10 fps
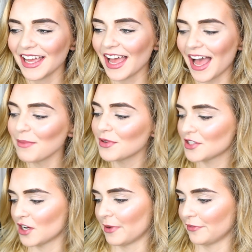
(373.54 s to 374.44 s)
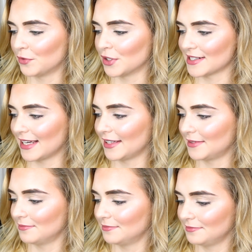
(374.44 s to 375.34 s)
I'm going to turn my phone on silent.
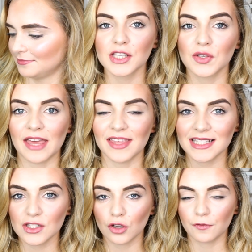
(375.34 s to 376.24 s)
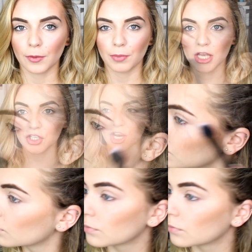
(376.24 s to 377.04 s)
So yeah, this is good for blusher.